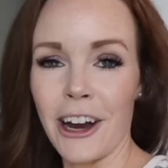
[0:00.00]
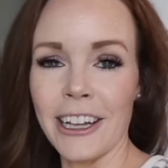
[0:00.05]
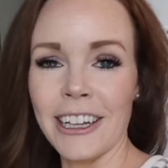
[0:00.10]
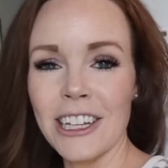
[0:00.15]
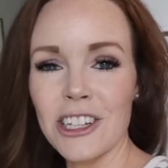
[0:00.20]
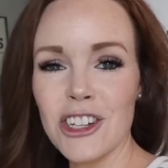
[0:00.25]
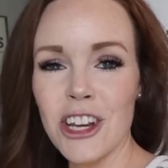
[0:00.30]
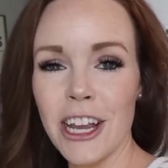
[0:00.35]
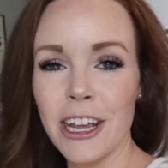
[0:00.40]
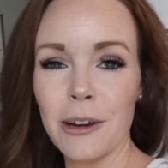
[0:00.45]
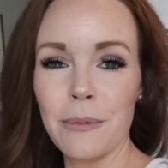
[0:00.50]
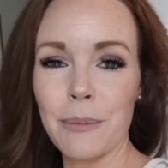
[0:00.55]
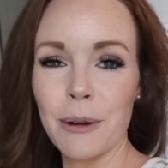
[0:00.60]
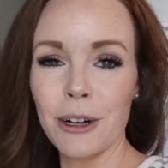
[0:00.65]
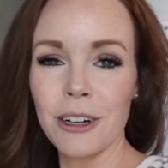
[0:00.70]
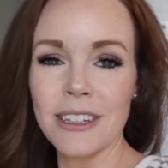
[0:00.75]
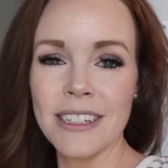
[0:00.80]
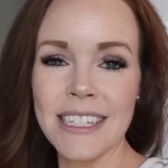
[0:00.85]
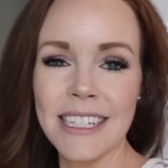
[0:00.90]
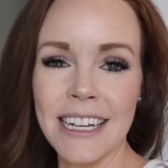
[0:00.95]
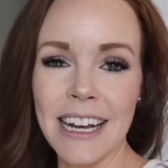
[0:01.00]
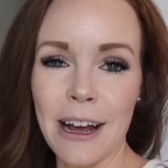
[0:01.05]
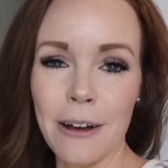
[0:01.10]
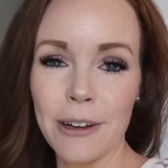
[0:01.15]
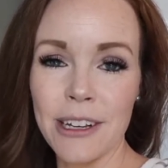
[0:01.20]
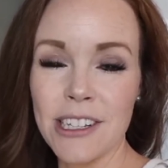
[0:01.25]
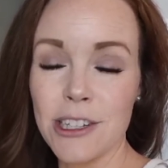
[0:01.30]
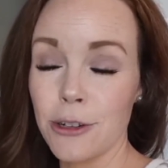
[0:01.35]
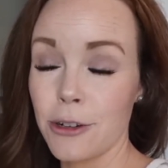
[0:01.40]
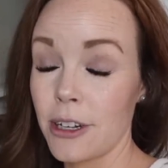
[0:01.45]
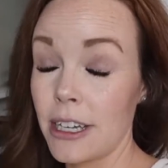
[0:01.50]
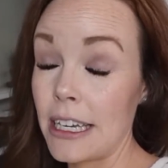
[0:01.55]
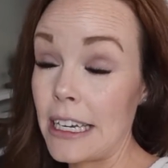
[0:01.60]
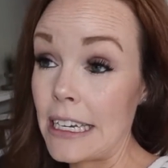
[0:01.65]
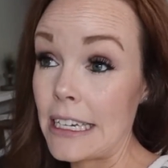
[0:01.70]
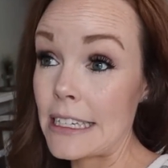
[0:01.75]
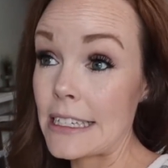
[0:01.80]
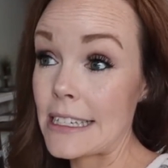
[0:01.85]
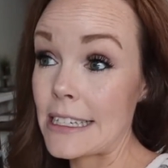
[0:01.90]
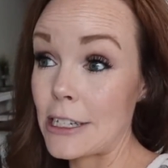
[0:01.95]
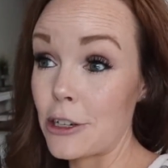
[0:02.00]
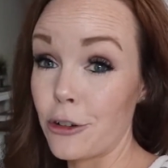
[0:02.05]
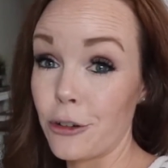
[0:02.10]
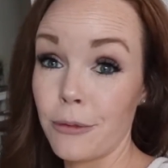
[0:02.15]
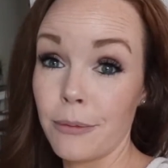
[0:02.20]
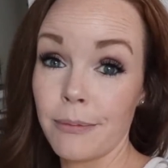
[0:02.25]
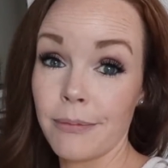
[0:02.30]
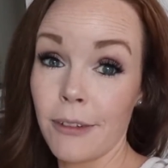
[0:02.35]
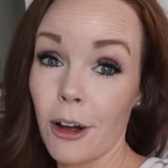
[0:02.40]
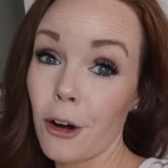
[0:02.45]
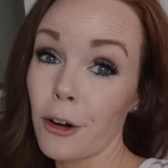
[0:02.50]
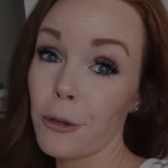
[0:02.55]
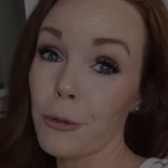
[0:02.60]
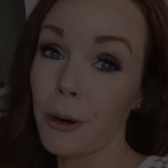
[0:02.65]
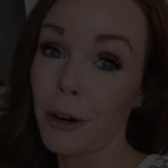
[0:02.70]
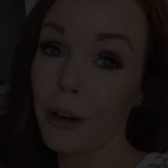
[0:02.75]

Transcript: right, let's check in on Bert and see how he's doing. He is still hard at